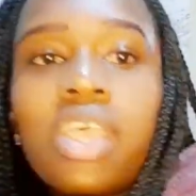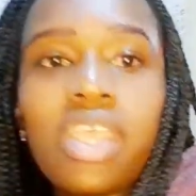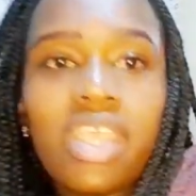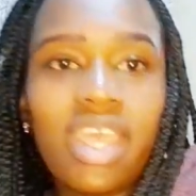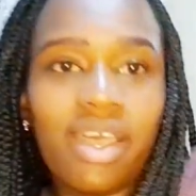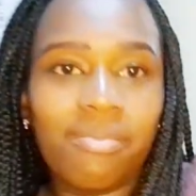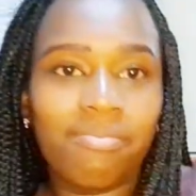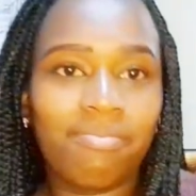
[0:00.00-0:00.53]

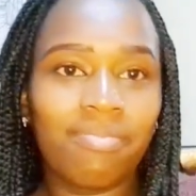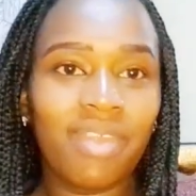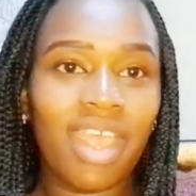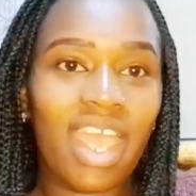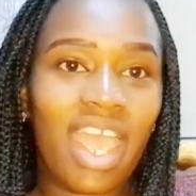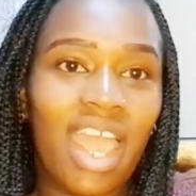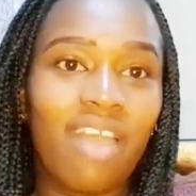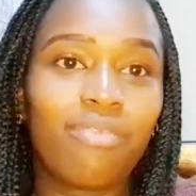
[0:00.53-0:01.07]
Yeah,
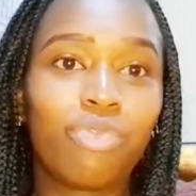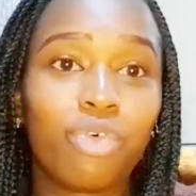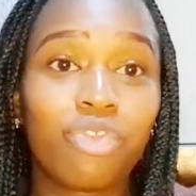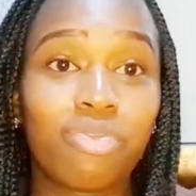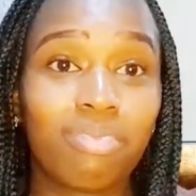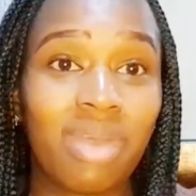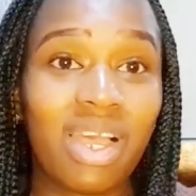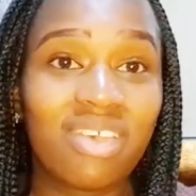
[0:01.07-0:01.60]
I have
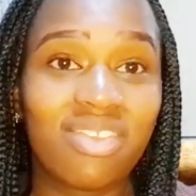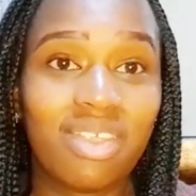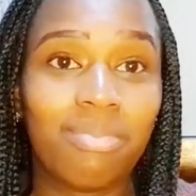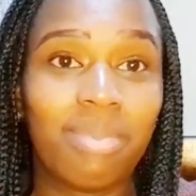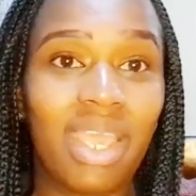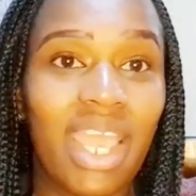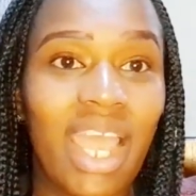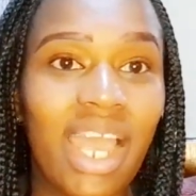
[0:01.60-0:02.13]
those marks in
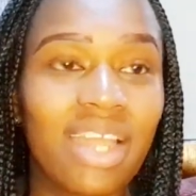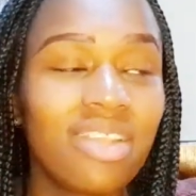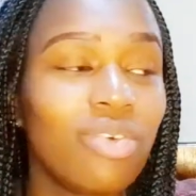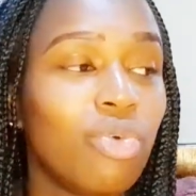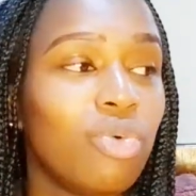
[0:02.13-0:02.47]
my hand